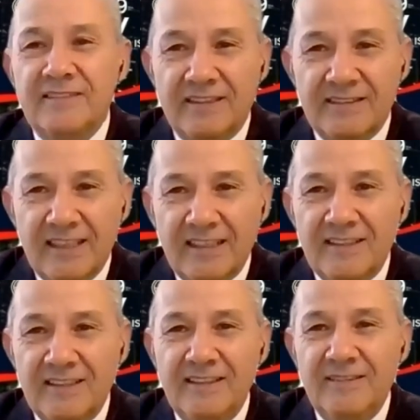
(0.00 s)
is
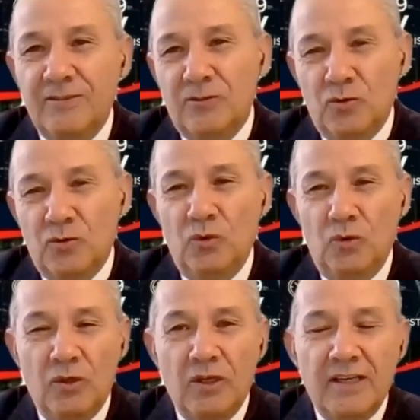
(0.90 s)
exactly
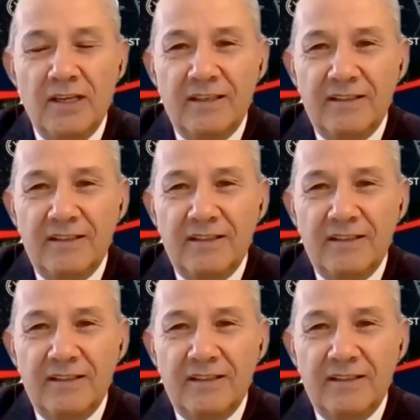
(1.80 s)
to